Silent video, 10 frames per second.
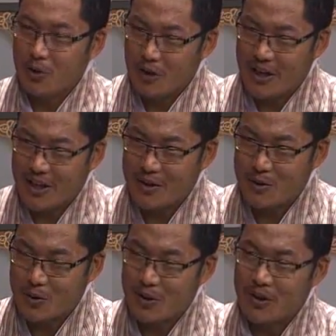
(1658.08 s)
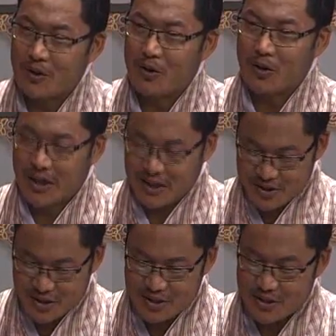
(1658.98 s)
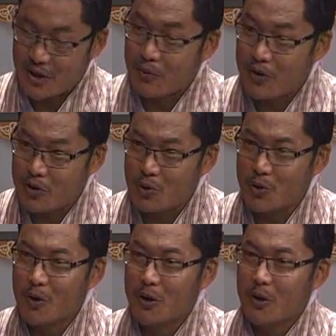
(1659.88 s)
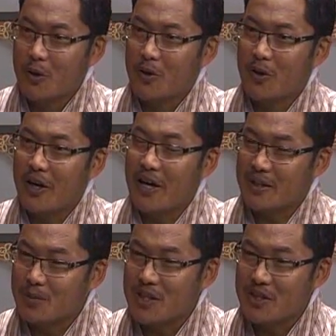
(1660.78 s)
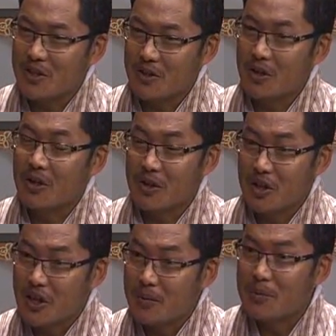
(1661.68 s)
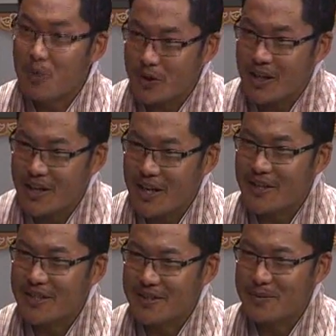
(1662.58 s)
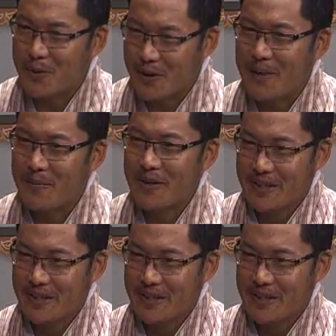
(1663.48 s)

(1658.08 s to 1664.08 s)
All I can say is I wish you as much, even more than Larry King's program.